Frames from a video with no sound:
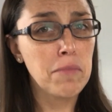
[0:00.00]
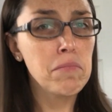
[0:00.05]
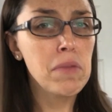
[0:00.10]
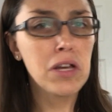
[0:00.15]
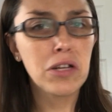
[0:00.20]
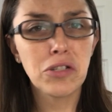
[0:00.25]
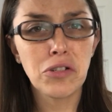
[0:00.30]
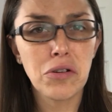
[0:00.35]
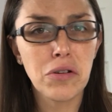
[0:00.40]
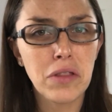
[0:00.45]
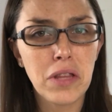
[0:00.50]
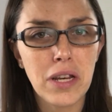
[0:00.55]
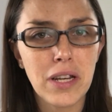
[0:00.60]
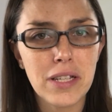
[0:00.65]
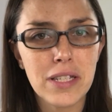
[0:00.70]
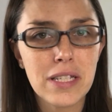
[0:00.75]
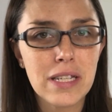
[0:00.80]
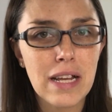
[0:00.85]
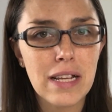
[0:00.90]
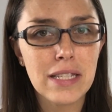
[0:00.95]
Make sure that
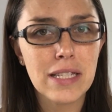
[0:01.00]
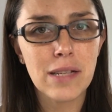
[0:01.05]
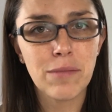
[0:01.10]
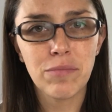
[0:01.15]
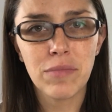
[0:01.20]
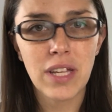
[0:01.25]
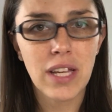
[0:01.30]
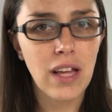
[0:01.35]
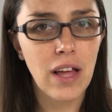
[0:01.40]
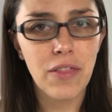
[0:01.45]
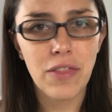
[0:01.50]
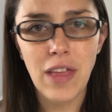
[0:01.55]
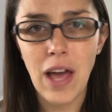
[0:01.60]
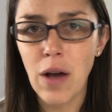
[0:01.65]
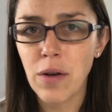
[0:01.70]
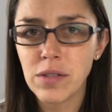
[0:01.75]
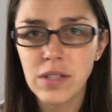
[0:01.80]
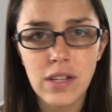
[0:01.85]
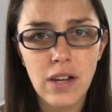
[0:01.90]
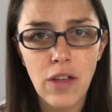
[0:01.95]
it's not something
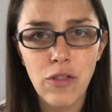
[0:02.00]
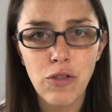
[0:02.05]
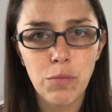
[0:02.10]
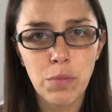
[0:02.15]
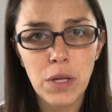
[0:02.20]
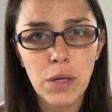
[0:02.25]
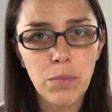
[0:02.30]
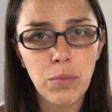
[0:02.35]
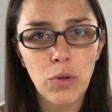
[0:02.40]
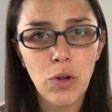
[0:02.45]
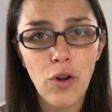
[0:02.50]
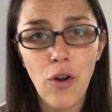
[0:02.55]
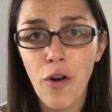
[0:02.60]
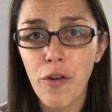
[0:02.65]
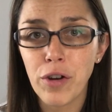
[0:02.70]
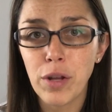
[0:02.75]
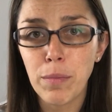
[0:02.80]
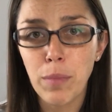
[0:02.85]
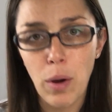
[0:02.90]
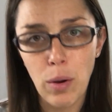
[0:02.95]
1,000 other people are
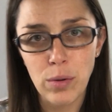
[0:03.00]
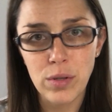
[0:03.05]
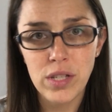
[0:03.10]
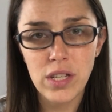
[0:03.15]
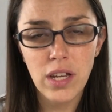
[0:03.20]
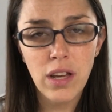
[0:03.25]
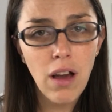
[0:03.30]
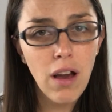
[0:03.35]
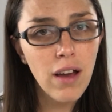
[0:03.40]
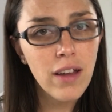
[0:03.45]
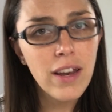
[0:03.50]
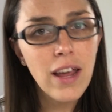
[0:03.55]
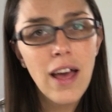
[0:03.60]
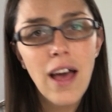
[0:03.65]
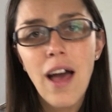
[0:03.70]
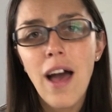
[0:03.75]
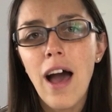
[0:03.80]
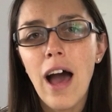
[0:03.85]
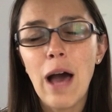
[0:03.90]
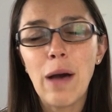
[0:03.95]
already posting on,
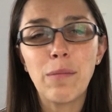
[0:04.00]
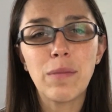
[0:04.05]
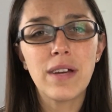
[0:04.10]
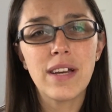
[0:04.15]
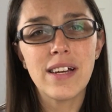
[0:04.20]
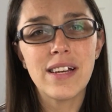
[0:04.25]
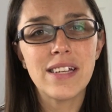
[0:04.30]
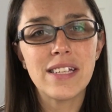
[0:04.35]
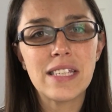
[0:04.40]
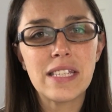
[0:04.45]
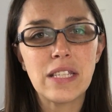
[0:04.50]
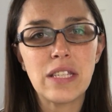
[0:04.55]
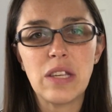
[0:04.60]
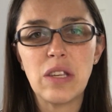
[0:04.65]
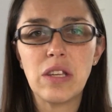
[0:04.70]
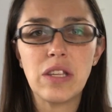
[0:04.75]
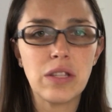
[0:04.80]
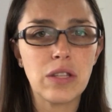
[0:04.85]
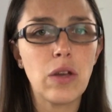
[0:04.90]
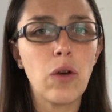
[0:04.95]
because
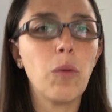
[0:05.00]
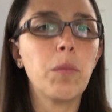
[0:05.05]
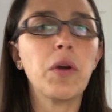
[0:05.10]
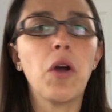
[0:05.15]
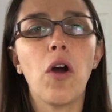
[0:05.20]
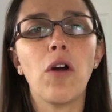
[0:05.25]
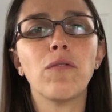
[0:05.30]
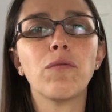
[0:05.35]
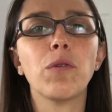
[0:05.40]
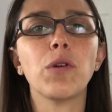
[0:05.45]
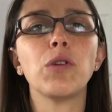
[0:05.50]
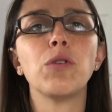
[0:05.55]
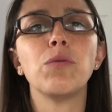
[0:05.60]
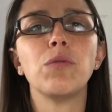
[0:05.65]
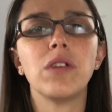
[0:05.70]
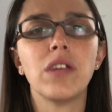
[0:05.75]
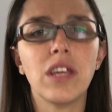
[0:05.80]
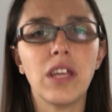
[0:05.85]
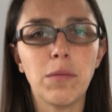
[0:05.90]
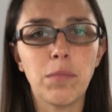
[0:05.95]
it'll be hard for you
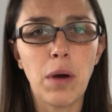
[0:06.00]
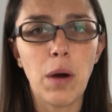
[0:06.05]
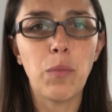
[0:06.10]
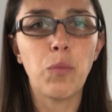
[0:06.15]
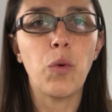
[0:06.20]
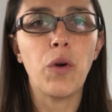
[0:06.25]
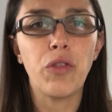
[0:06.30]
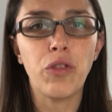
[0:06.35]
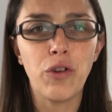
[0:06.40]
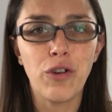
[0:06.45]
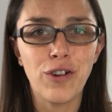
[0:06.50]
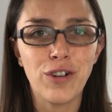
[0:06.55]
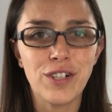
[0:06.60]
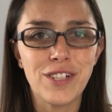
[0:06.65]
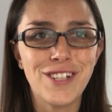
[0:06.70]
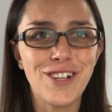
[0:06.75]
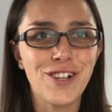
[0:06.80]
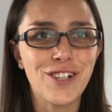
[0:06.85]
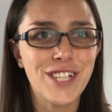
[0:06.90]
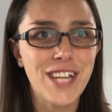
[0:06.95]
to keep up with
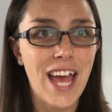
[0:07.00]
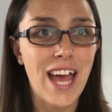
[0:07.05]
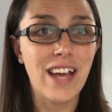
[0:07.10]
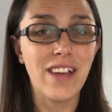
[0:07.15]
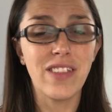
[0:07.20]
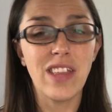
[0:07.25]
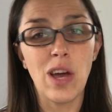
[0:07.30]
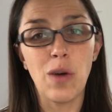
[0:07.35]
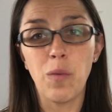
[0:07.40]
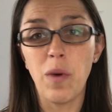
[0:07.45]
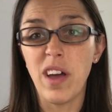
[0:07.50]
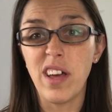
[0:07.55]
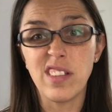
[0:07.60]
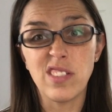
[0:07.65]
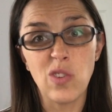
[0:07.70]
your tag in that way.